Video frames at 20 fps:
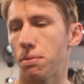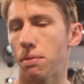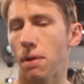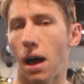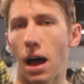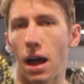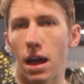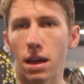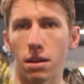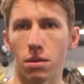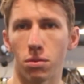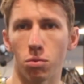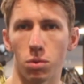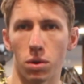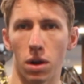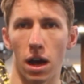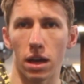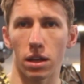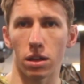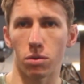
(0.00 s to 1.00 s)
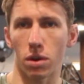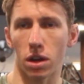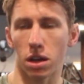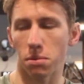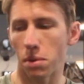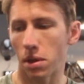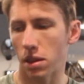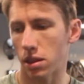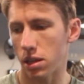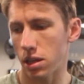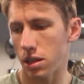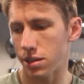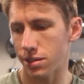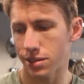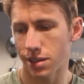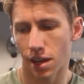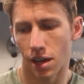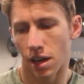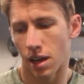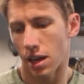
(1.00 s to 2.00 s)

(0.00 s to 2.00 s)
I would highly recommend these.